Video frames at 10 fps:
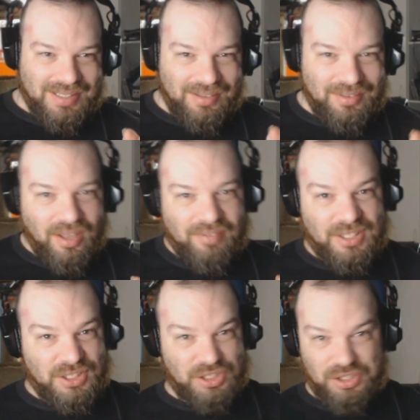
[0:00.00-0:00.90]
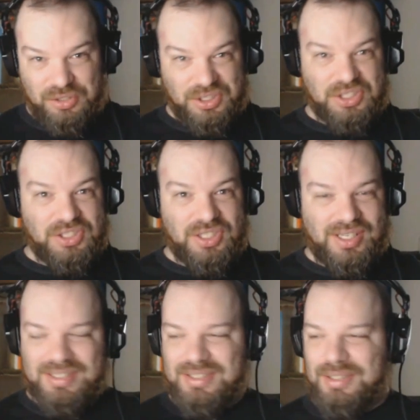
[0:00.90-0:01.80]
kill off this huge
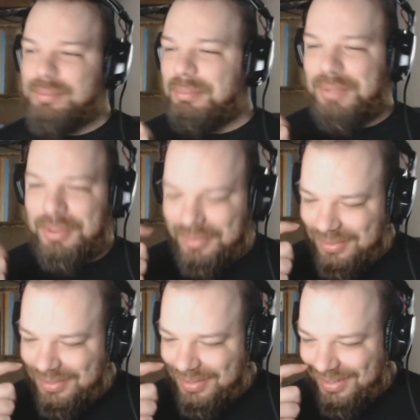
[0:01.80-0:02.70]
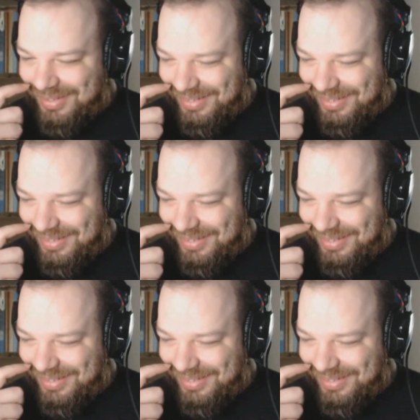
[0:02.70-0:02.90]
giant super mutant.